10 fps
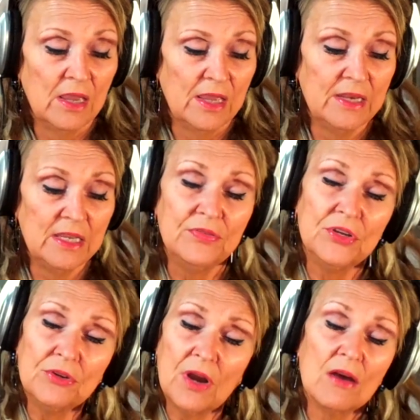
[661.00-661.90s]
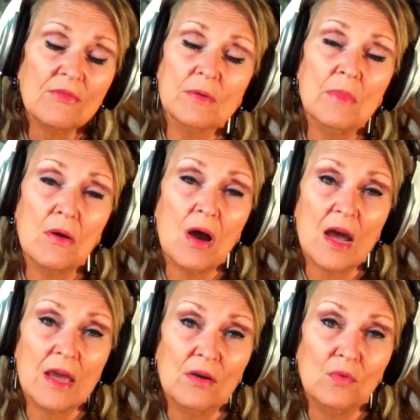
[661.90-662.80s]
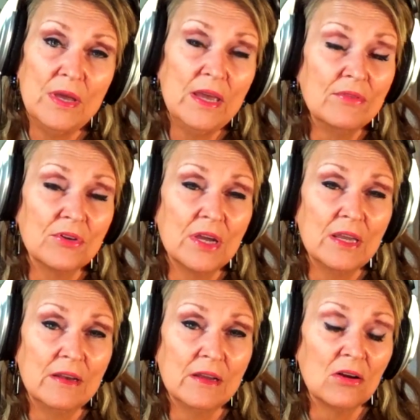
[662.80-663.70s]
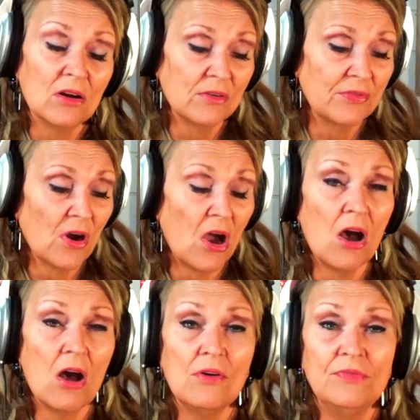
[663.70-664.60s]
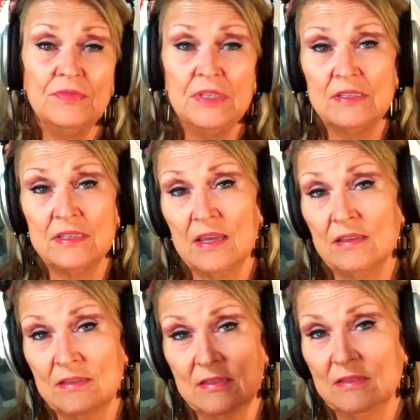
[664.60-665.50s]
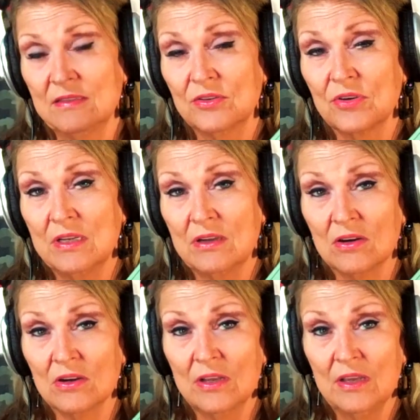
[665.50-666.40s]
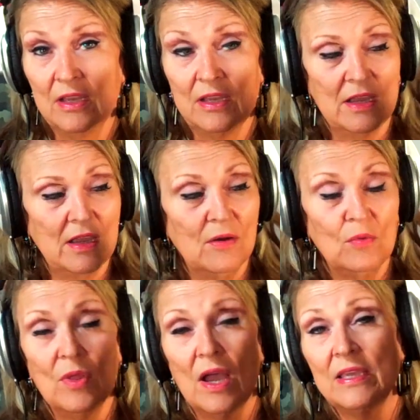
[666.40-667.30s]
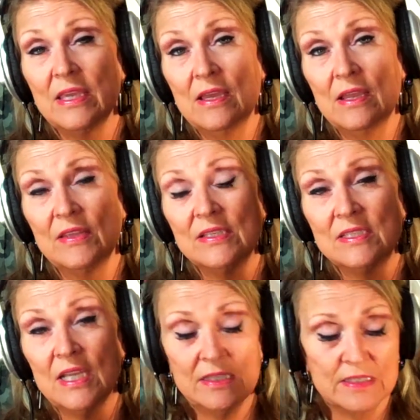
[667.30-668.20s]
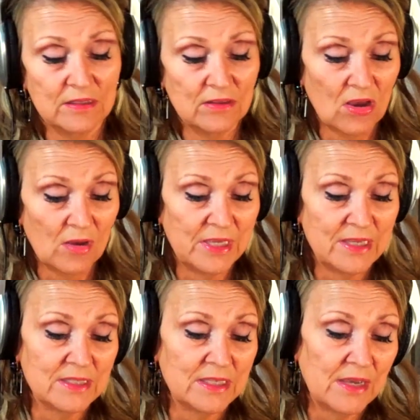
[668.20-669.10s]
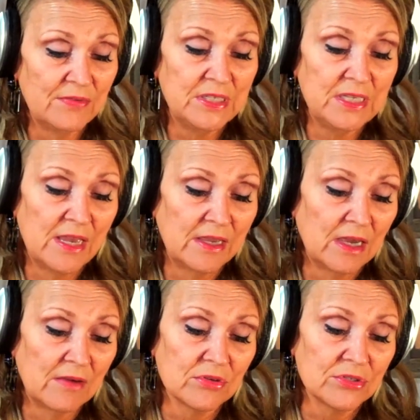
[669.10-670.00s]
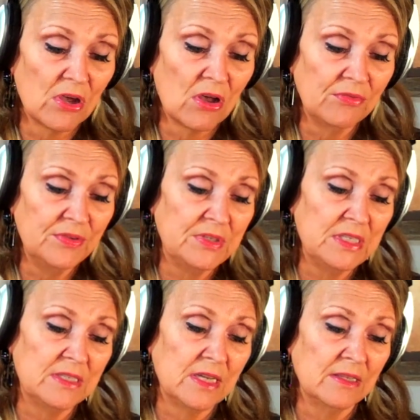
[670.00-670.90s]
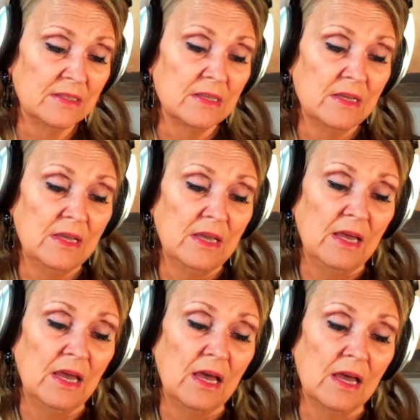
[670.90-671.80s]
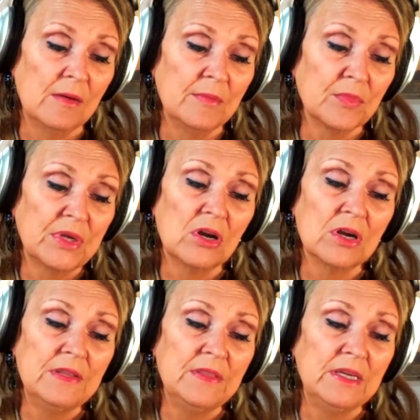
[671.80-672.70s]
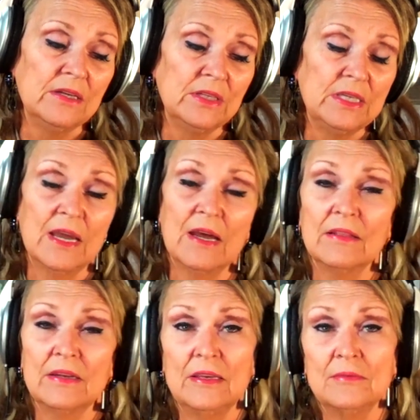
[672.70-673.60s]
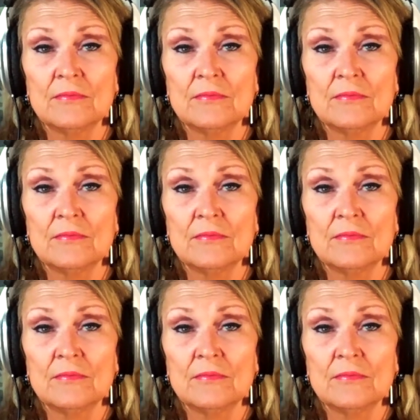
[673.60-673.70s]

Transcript: And if you're not from Ohio, we have created a card for all 50 states. It's a green card. Again, that states the law because the FDA covers all 50 states regarding the illegality